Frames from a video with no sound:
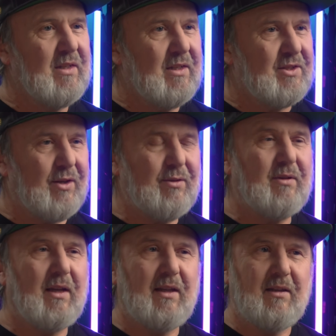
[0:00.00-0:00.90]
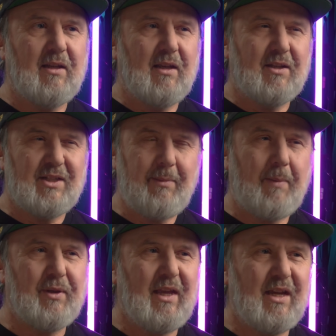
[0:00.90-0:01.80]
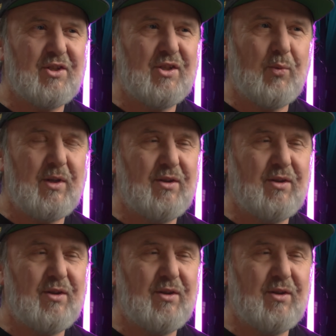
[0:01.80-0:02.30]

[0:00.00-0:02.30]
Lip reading: So some applications where you